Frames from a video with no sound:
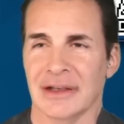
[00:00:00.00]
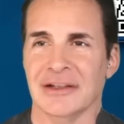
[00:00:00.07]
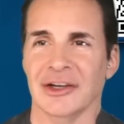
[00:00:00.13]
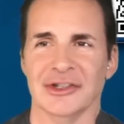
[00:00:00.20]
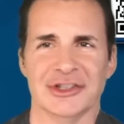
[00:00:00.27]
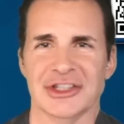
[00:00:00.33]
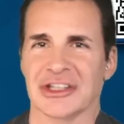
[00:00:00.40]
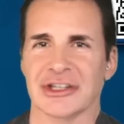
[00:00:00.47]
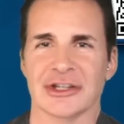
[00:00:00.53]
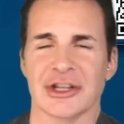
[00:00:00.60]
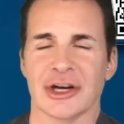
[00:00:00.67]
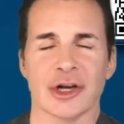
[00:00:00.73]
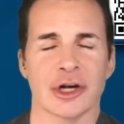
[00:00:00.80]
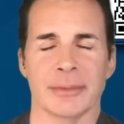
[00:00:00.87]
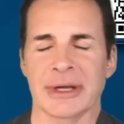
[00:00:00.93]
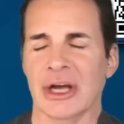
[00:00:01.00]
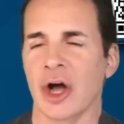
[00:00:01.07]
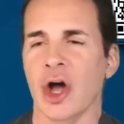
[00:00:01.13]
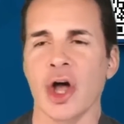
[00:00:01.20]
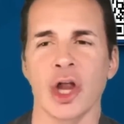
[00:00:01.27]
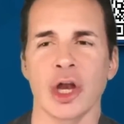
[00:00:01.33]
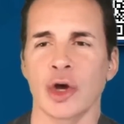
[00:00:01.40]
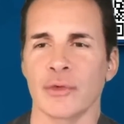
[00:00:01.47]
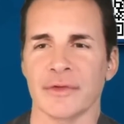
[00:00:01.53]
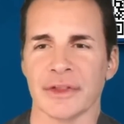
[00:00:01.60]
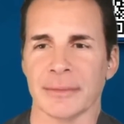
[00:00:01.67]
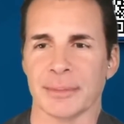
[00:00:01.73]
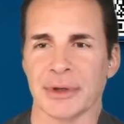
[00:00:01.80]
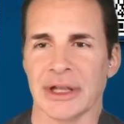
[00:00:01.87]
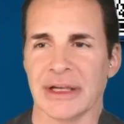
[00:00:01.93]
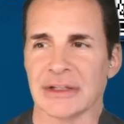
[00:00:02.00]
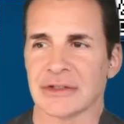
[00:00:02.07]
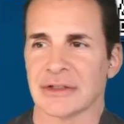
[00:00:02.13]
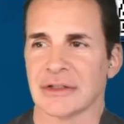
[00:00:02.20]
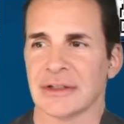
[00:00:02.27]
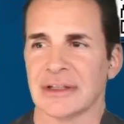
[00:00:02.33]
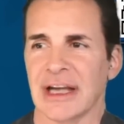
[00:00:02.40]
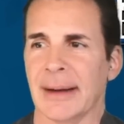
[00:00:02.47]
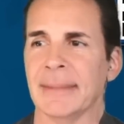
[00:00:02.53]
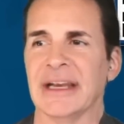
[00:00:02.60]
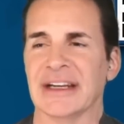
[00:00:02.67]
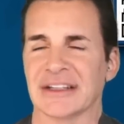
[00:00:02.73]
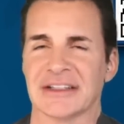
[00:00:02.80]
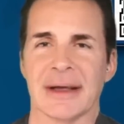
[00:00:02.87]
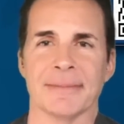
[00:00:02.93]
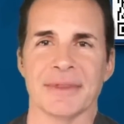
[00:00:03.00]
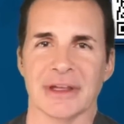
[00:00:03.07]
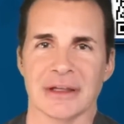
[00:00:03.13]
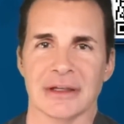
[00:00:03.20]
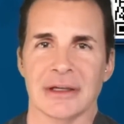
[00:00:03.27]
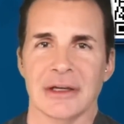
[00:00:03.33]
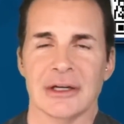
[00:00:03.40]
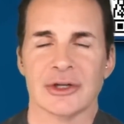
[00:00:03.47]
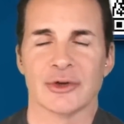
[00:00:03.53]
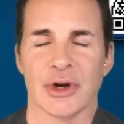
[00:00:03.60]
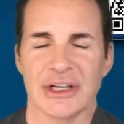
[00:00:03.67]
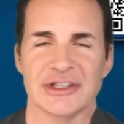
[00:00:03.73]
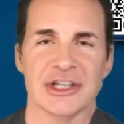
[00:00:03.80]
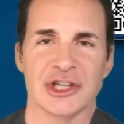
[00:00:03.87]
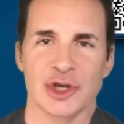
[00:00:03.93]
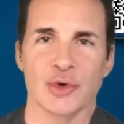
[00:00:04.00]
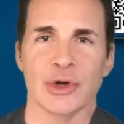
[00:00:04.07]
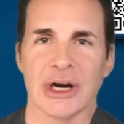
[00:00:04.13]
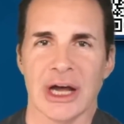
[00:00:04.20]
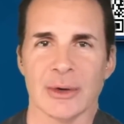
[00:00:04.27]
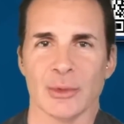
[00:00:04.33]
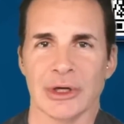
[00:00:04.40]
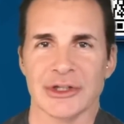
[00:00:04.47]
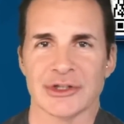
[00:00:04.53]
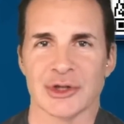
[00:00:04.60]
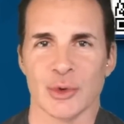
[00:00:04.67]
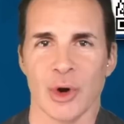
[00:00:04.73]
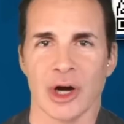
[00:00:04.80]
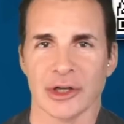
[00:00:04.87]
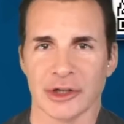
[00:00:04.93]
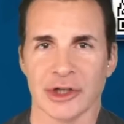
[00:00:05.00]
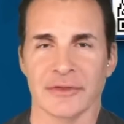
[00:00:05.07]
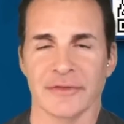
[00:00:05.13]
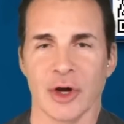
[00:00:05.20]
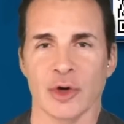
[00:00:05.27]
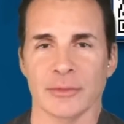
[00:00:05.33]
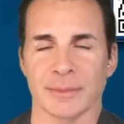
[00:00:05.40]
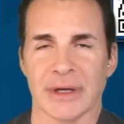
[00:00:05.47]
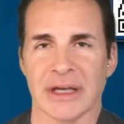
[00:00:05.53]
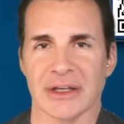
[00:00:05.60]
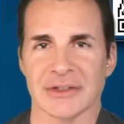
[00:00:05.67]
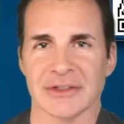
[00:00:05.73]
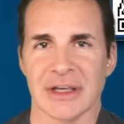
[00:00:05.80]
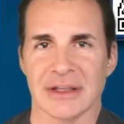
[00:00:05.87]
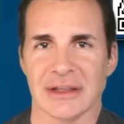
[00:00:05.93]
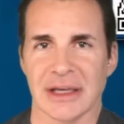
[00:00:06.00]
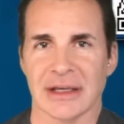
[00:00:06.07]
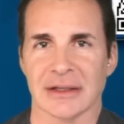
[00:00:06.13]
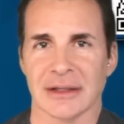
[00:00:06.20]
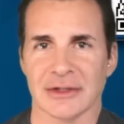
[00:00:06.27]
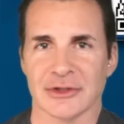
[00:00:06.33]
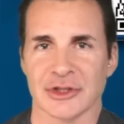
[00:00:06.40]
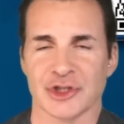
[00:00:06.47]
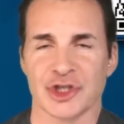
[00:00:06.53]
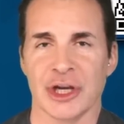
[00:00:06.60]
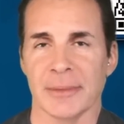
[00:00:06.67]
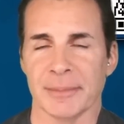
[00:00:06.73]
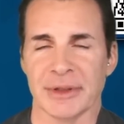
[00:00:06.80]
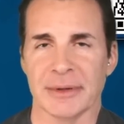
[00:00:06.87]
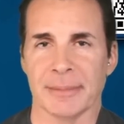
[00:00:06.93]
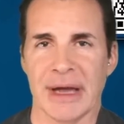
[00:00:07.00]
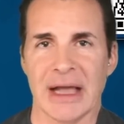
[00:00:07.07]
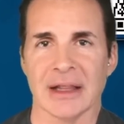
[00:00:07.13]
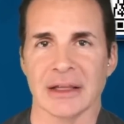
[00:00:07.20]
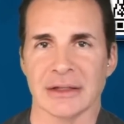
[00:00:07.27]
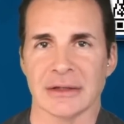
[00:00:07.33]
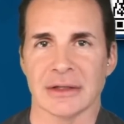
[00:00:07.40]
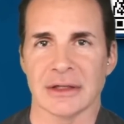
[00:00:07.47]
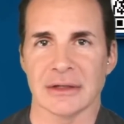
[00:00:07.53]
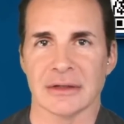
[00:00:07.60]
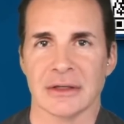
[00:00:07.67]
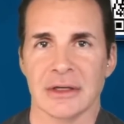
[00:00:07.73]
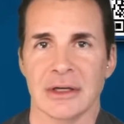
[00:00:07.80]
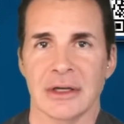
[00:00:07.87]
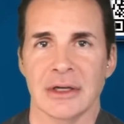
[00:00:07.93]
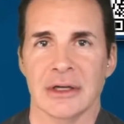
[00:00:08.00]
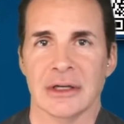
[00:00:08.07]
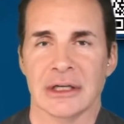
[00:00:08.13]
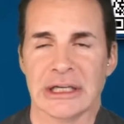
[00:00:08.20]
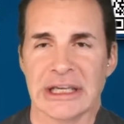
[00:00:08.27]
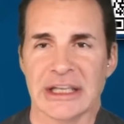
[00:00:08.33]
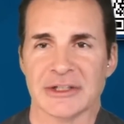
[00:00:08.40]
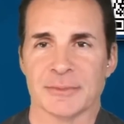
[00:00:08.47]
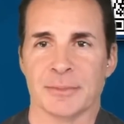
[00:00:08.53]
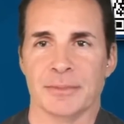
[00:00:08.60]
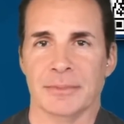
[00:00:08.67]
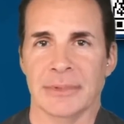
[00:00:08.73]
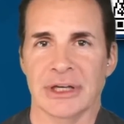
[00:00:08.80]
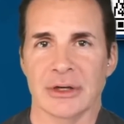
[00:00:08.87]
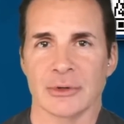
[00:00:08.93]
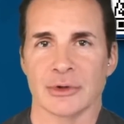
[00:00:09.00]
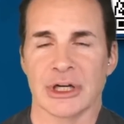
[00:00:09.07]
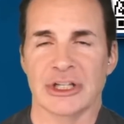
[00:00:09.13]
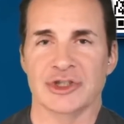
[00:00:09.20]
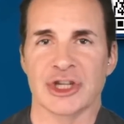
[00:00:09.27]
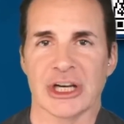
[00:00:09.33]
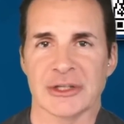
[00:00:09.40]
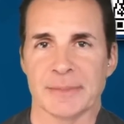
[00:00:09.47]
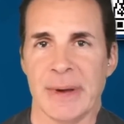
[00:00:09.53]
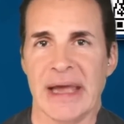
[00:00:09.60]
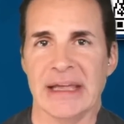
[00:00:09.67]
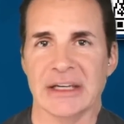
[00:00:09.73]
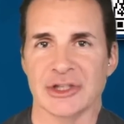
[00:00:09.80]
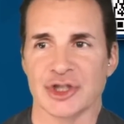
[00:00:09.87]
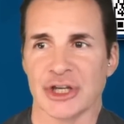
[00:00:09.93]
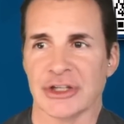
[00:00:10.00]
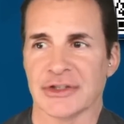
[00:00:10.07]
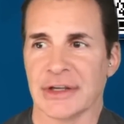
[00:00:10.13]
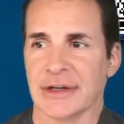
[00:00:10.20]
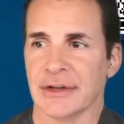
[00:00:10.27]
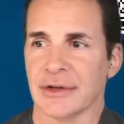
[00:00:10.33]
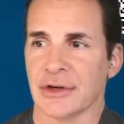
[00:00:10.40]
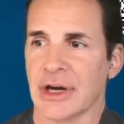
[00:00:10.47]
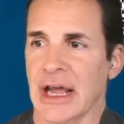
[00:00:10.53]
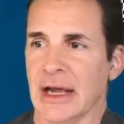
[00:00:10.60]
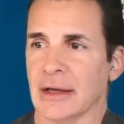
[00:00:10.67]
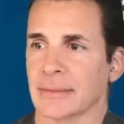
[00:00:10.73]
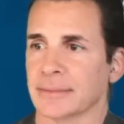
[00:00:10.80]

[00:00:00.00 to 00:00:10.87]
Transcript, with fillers: they're, they're going to be all over the place. I mean, except the crazy QAnon ones who aren't going to vote because they think there's a chip in the ballot that gets, you know, injects bandages into their neck.